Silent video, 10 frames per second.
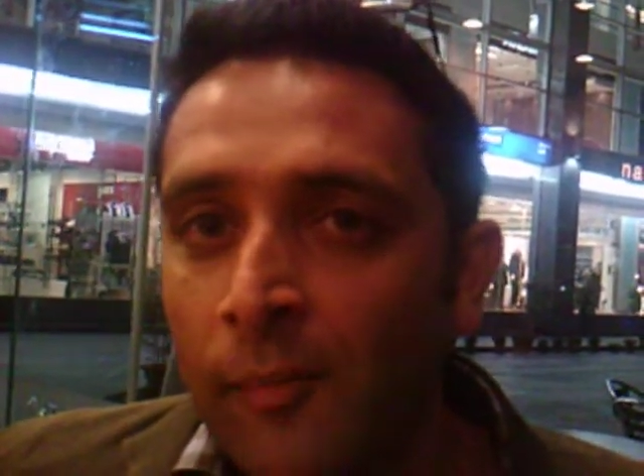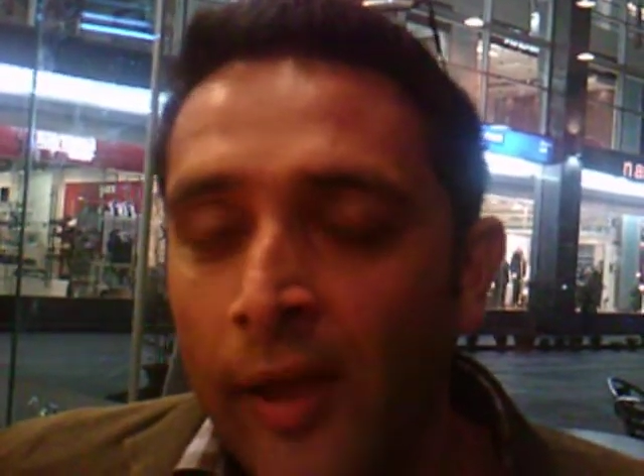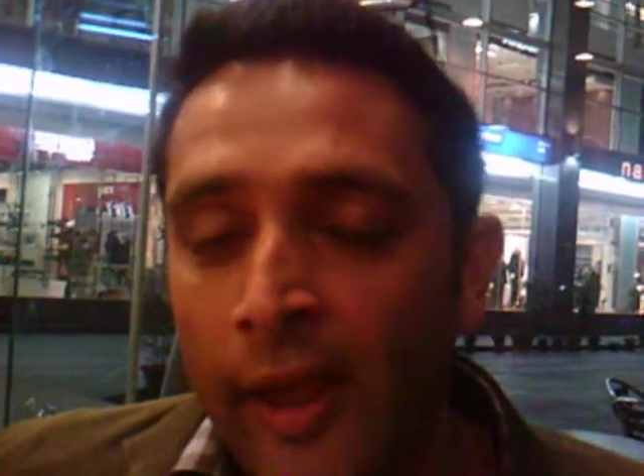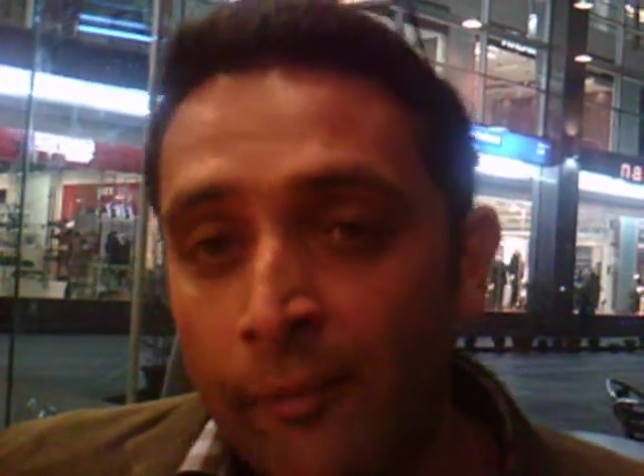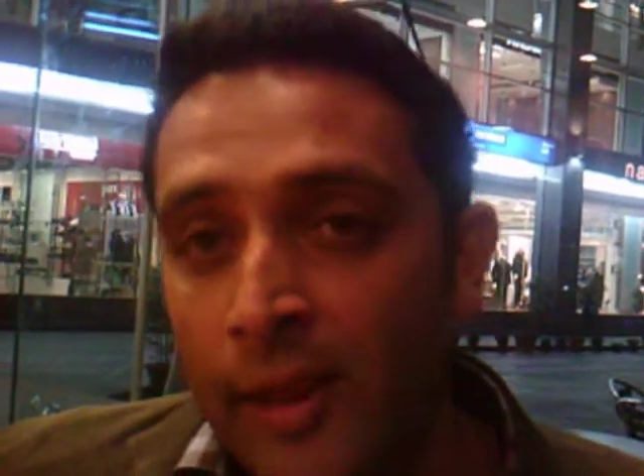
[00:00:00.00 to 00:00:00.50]

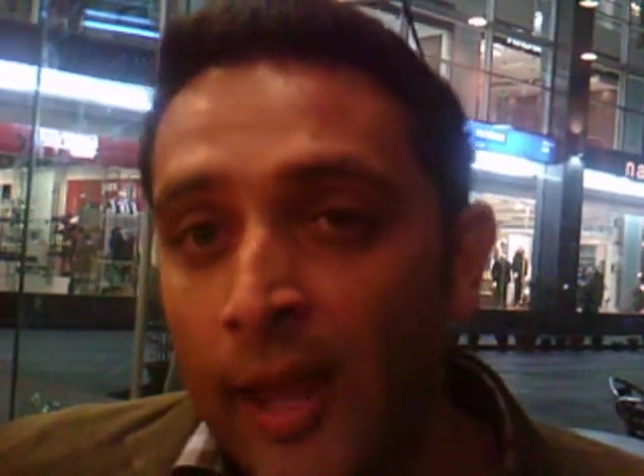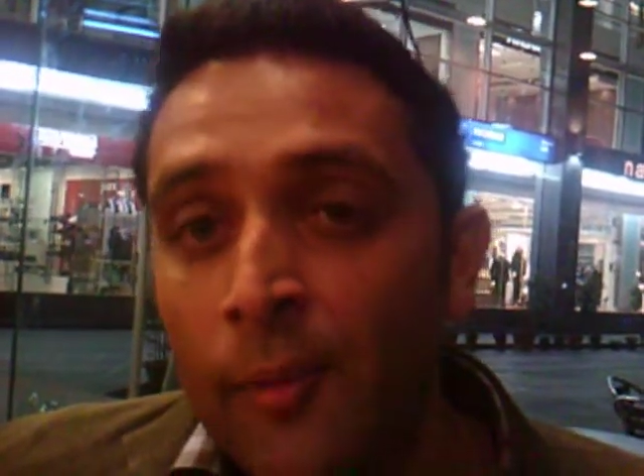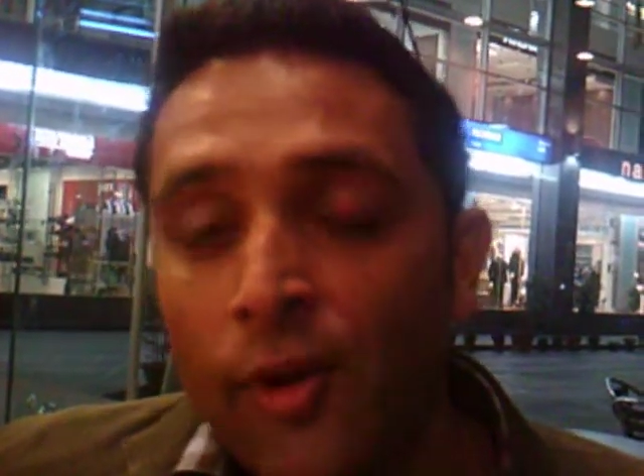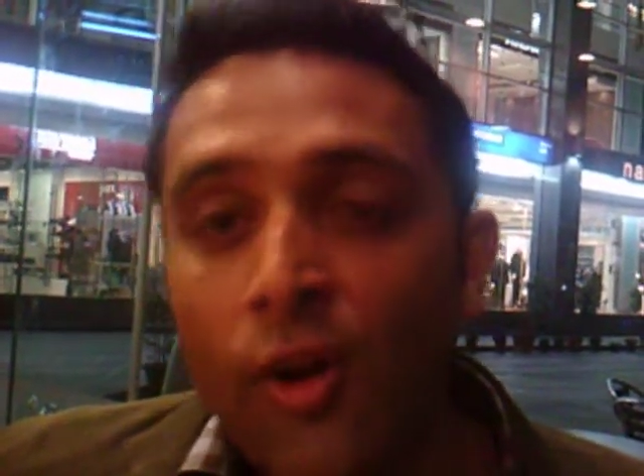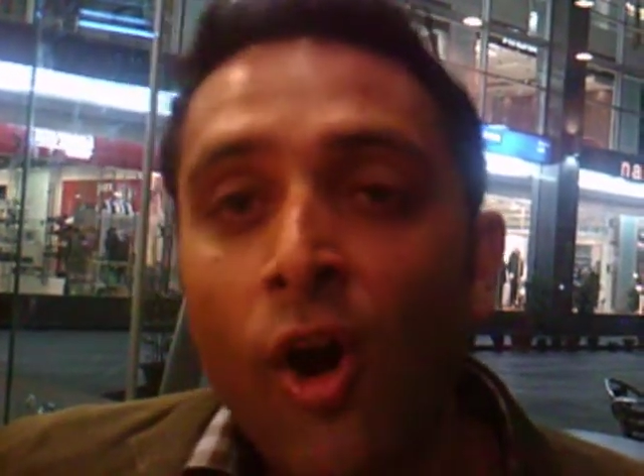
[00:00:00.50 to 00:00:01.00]
and be
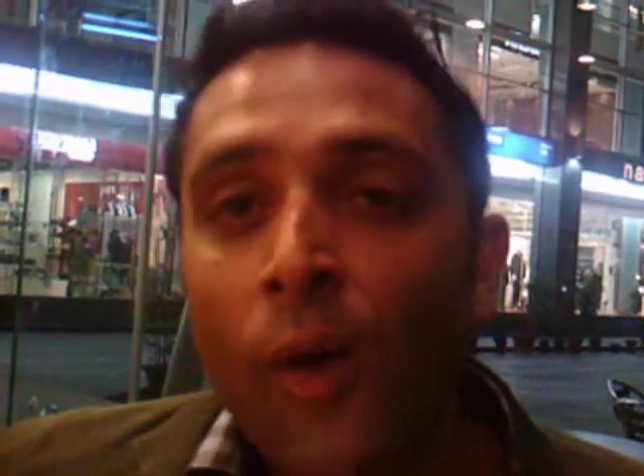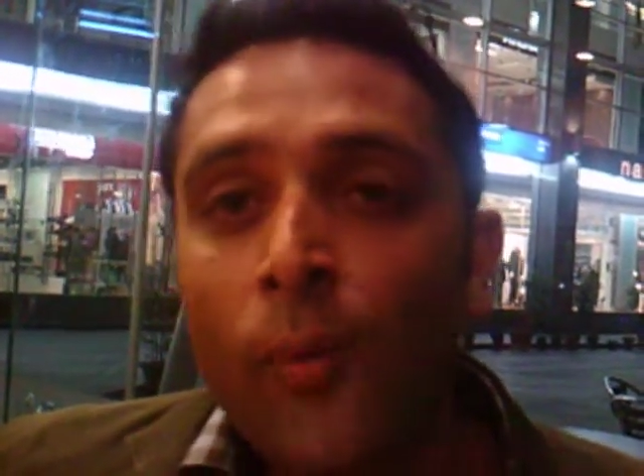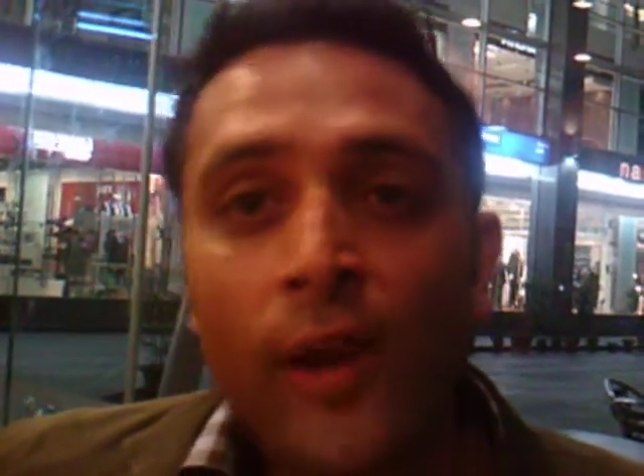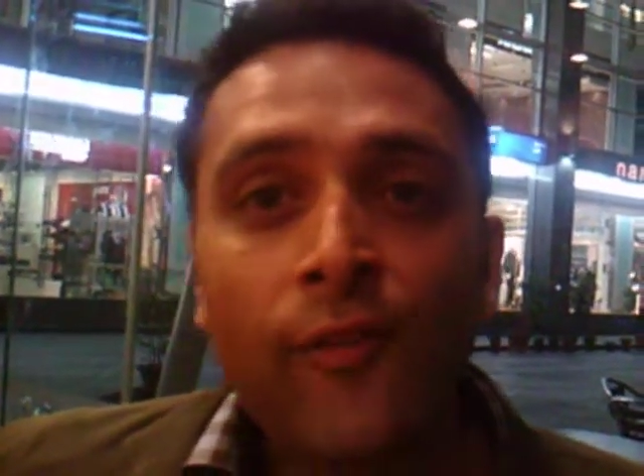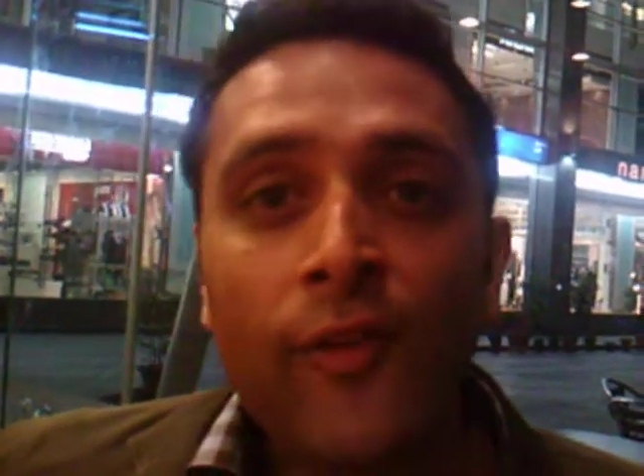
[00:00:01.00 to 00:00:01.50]
able to call
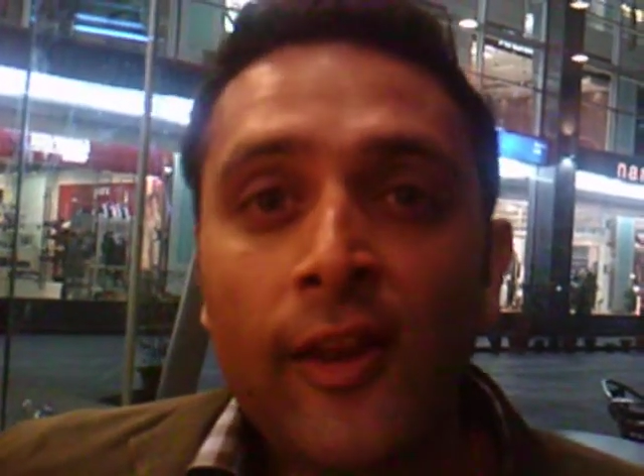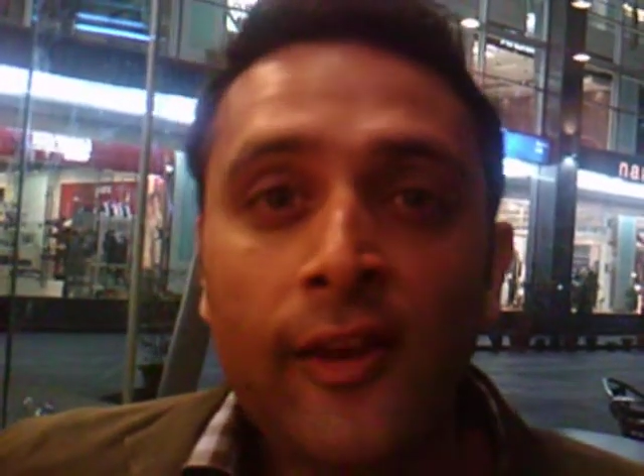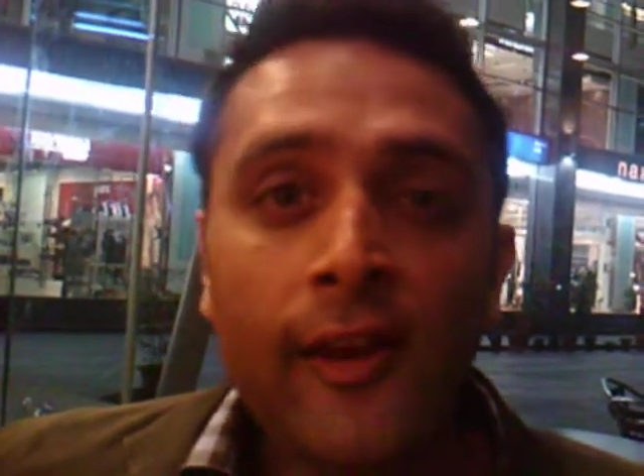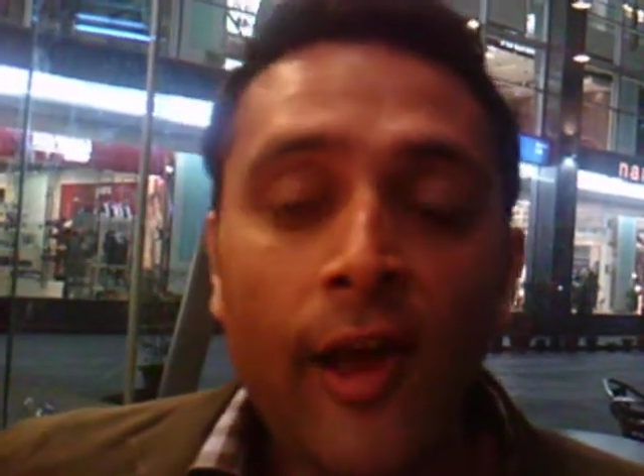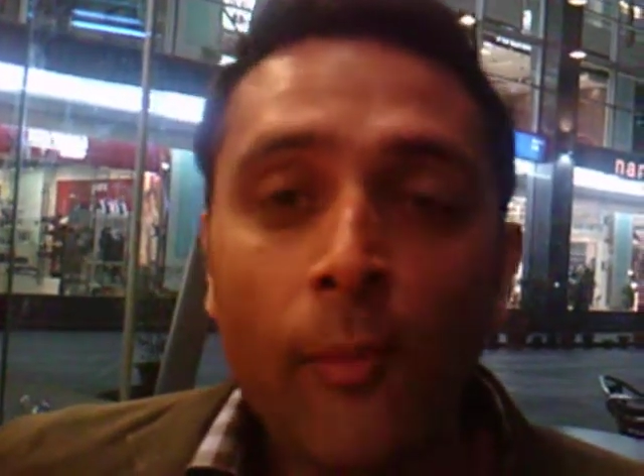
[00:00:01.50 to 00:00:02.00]
whenever they
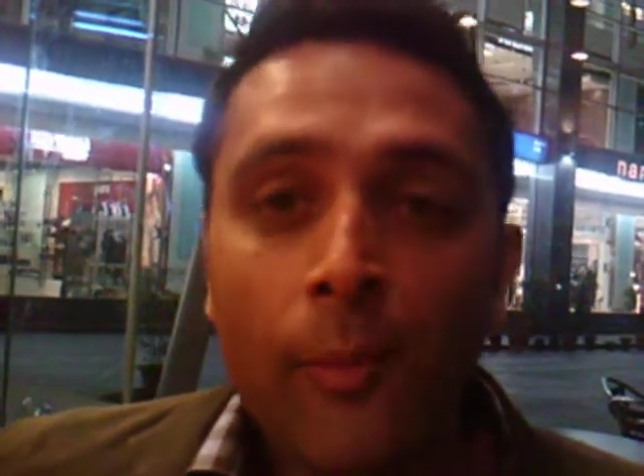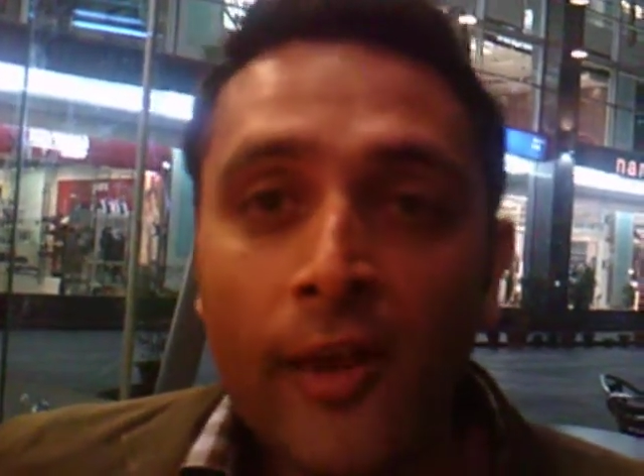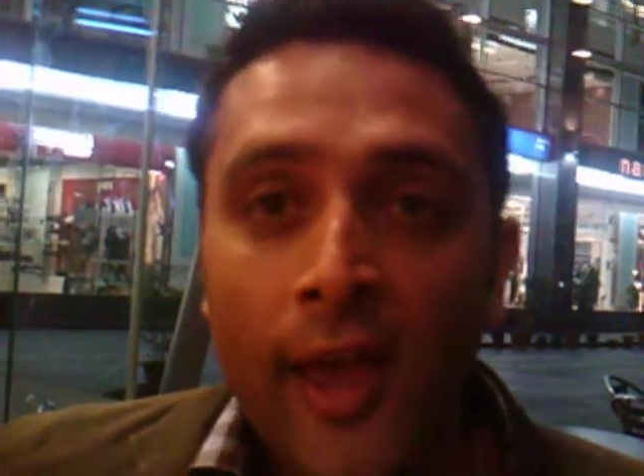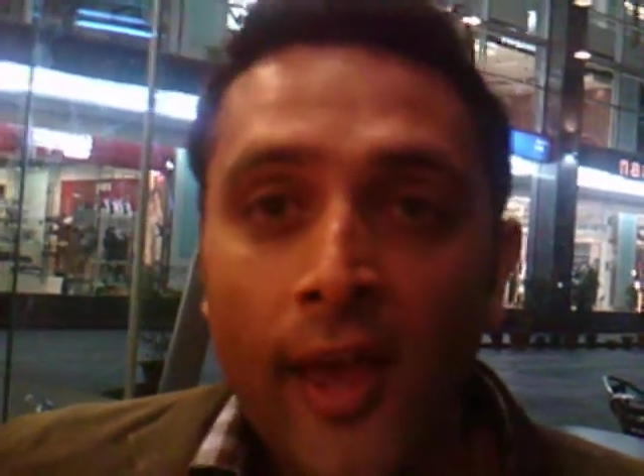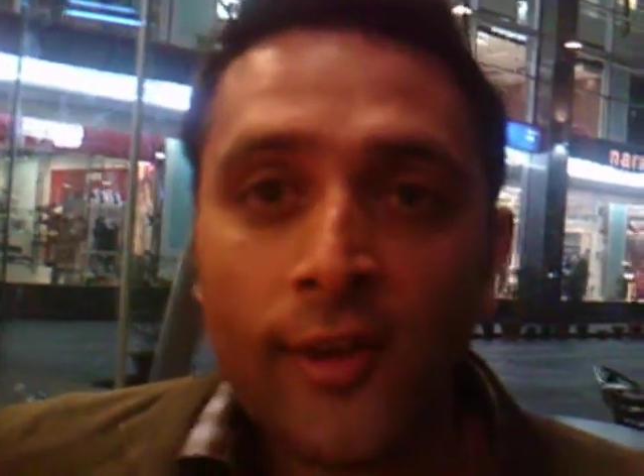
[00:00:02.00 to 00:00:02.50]
need a helping
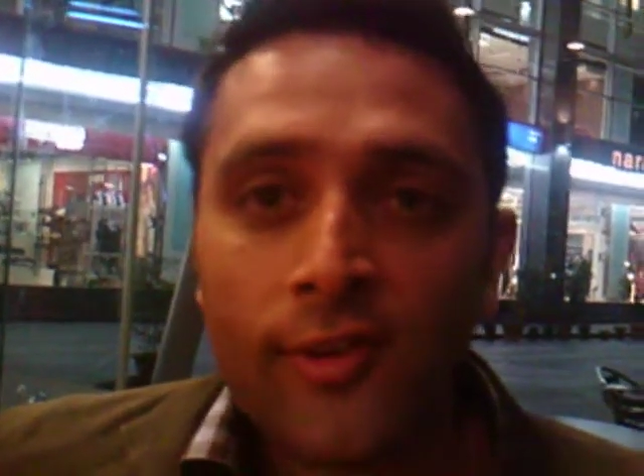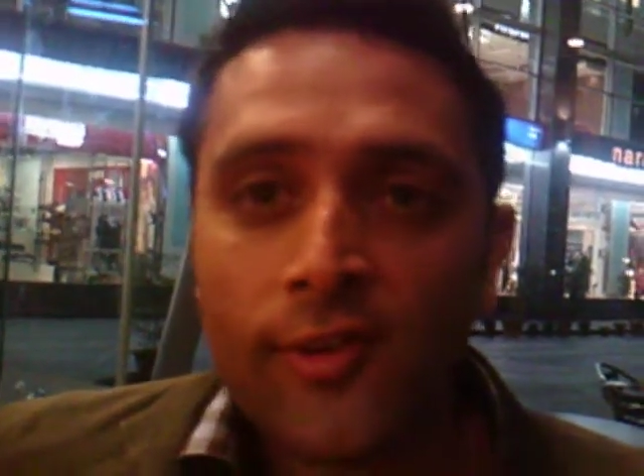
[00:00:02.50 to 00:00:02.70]
hand,